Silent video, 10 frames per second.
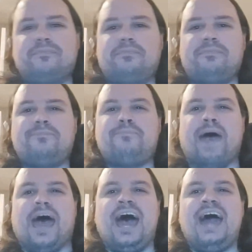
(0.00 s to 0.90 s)

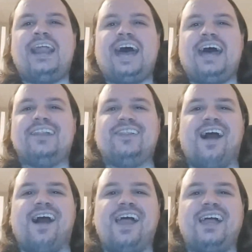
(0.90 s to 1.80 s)
bad at
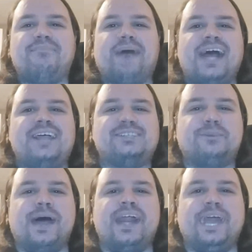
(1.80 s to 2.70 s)
lying and bad at, so
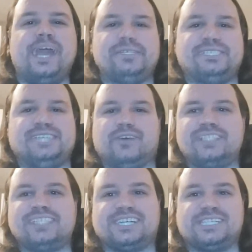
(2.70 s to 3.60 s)
bad at keeping
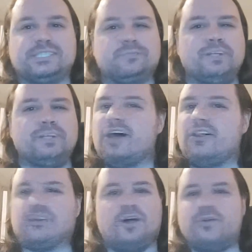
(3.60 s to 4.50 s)
secrets that she spills all
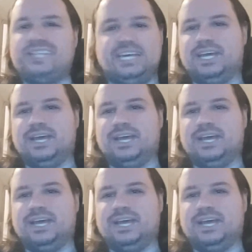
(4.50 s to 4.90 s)
her own tea.